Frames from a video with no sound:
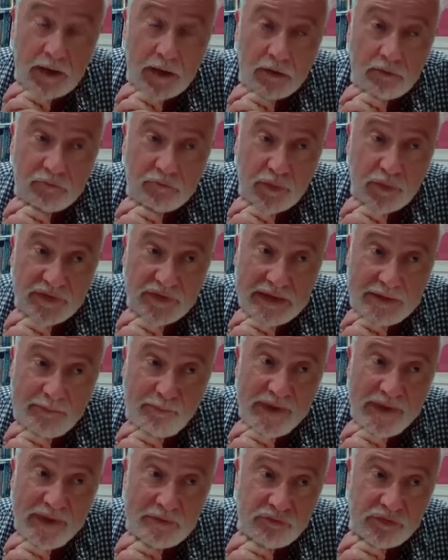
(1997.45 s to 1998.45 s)
of what
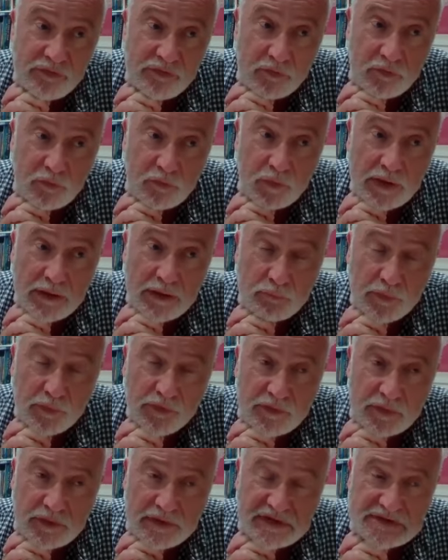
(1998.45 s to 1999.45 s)
they'd been through and
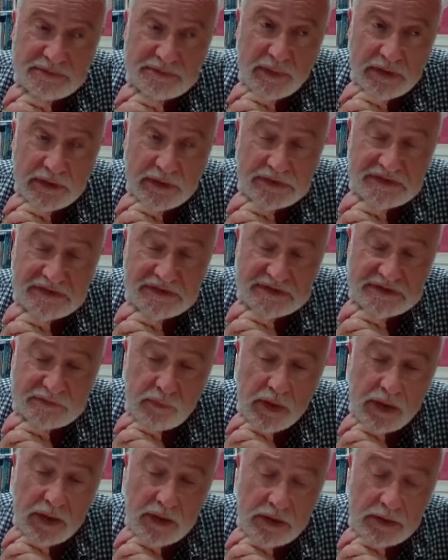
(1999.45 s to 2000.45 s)
what their experiences
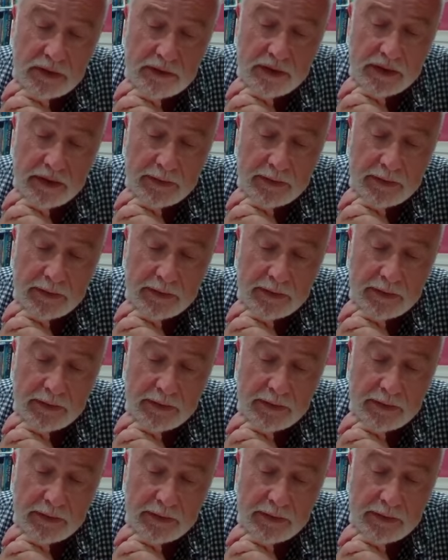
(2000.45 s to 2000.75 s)
were.